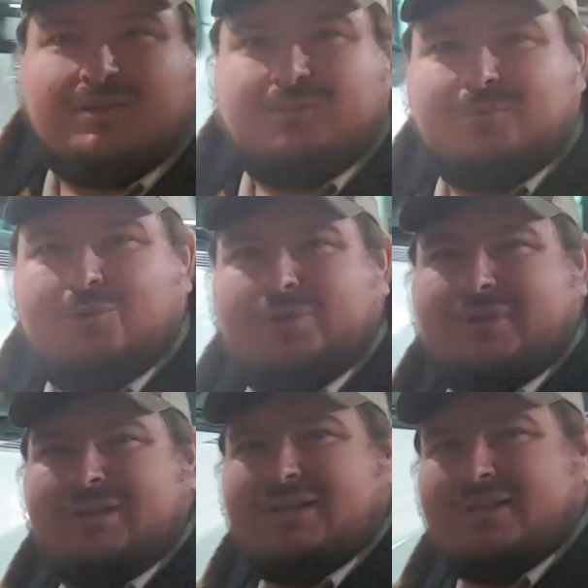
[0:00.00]

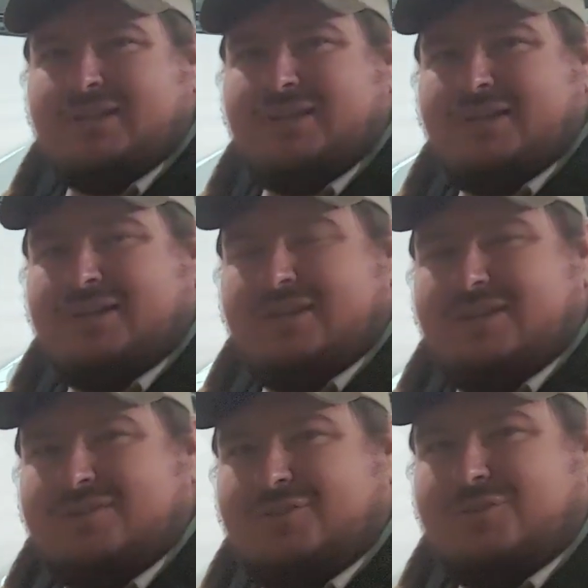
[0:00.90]
One
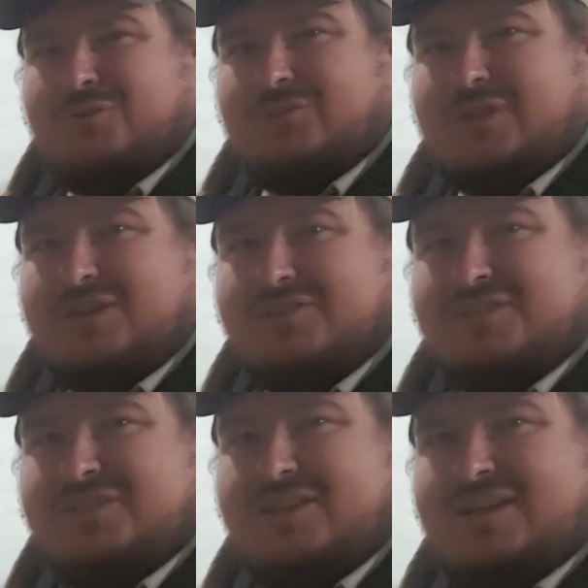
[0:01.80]
is a
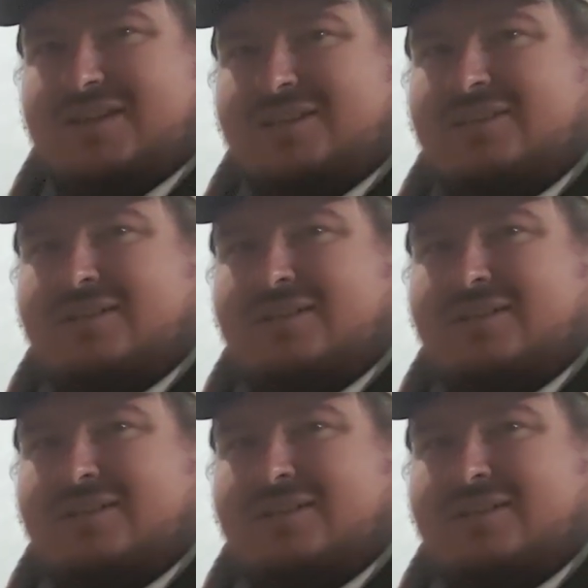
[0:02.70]
2008